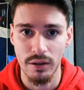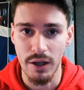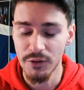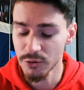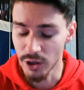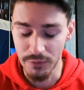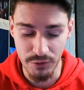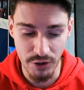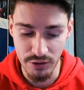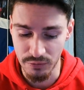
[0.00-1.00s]
I feel sorry
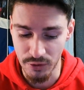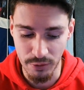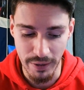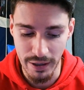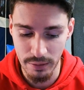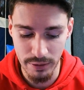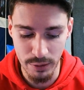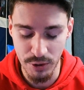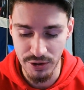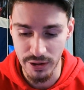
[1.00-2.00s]
for Justin Fields, man. I really
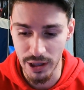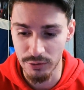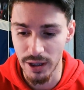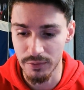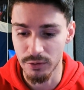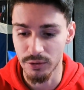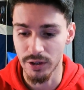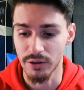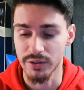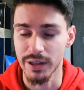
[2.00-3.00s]
wish he got drafted to
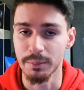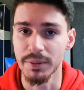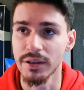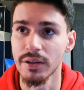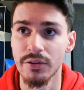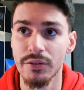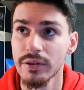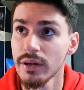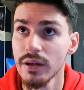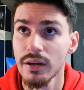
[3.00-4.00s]
another team because
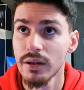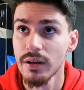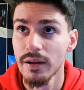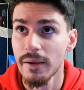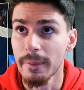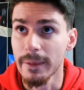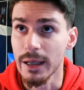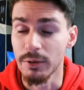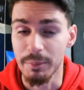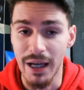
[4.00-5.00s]

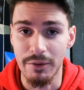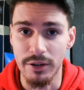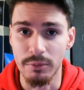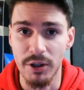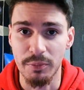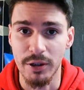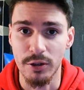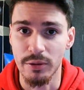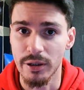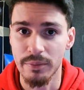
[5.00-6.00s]
he would be having a much better
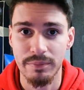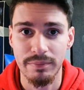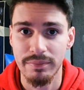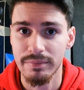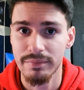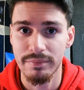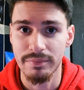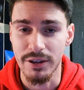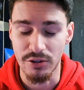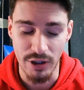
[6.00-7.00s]
career.
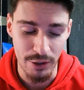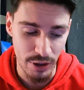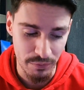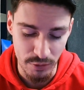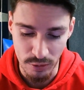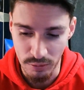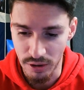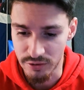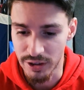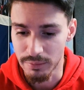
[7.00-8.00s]
He just got drafted to the
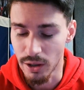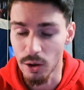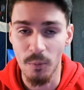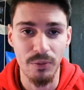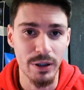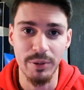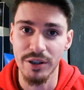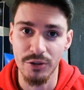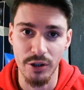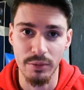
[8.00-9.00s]
wrong team. Now, hopefully we
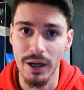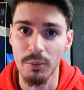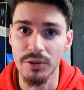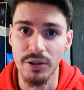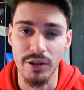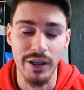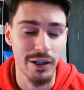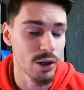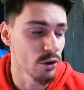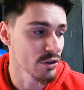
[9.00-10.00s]
can turn it around with another
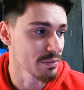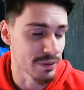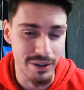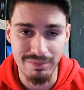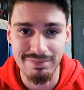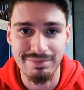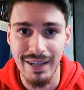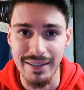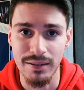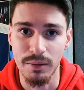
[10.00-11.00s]
head coach, but
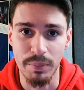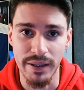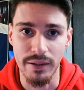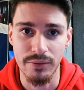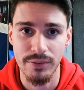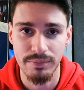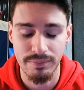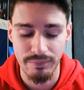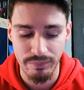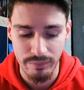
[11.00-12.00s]
that's a big if.
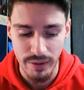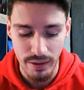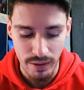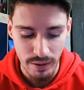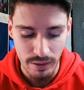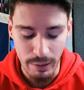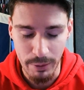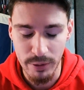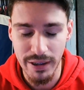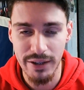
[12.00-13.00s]
Let me
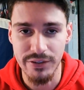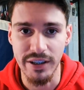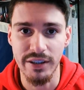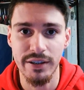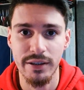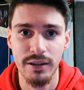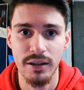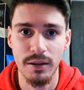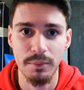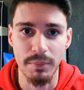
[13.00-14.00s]
know what you guys think.
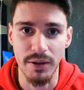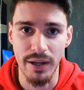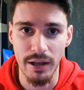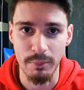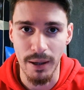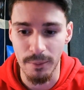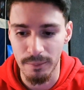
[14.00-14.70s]
Bear down, I'm out.